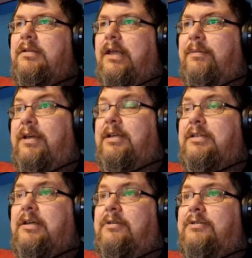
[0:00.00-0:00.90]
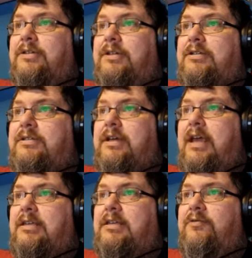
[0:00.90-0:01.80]
Namely, as the clue suggests, The
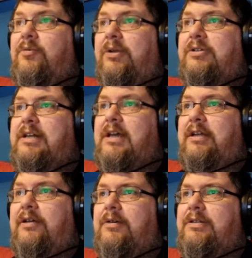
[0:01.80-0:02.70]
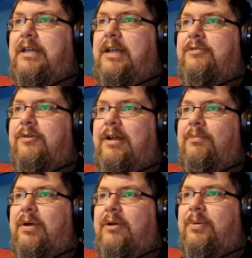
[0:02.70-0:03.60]
Cask of Amontillado. Oh, it's an Edgar
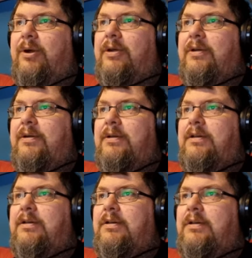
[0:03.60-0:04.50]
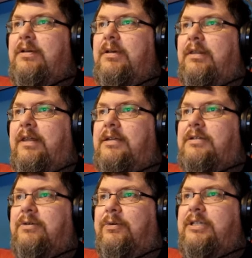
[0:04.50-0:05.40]
Allan Poe book. In that
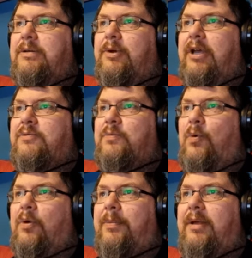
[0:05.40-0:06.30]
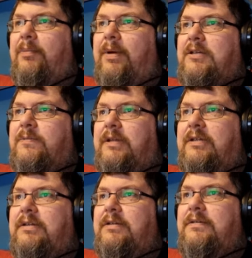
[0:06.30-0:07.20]
story, someone gets walled up in a
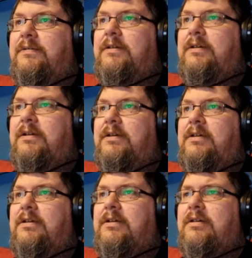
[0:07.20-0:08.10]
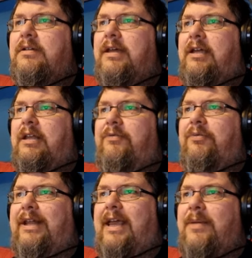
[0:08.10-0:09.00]
basement. That could never
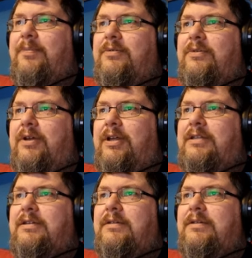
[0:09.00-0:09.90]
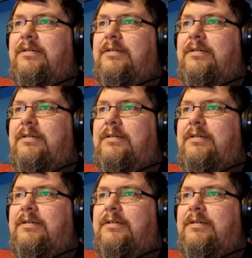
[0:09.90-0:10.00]
really happen, could it?